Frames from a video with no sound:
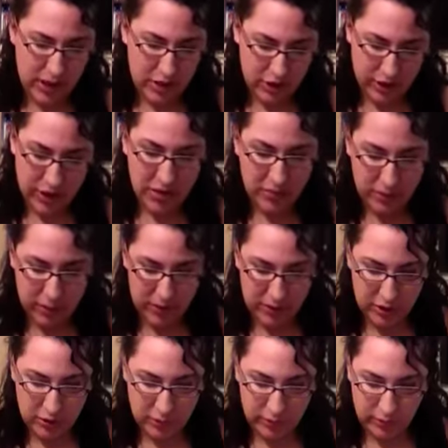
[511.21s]
check out Barnes &
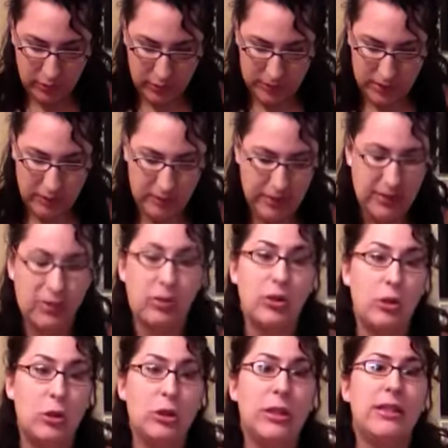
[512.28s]
Noble's website because they're
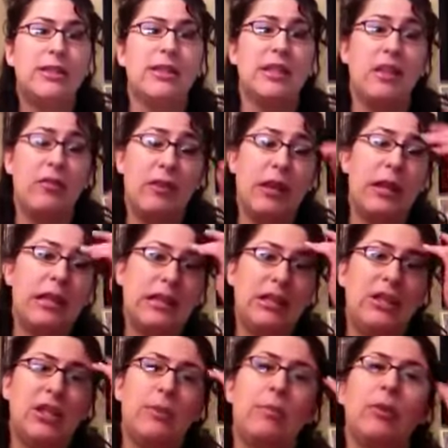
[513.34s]
usually significantly
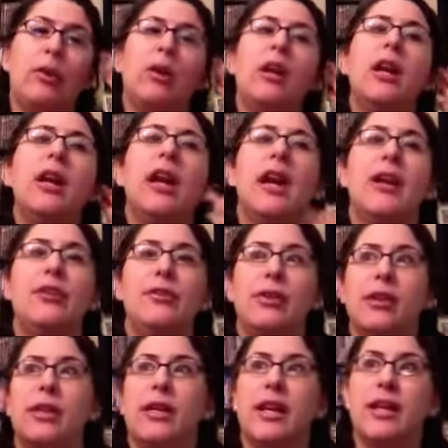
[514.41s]
cheaper and you
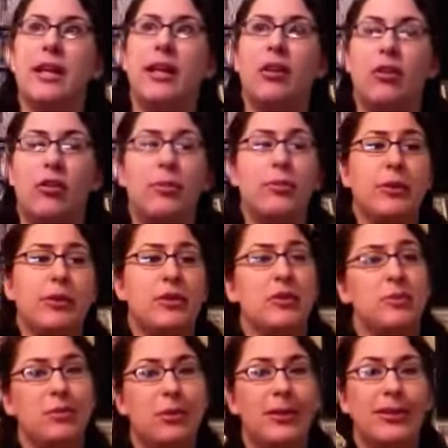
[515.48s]
can get like all the books you
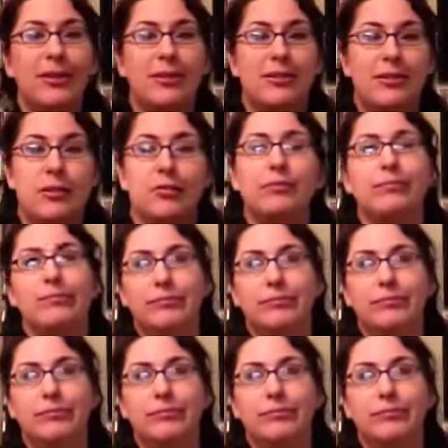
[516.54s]
want or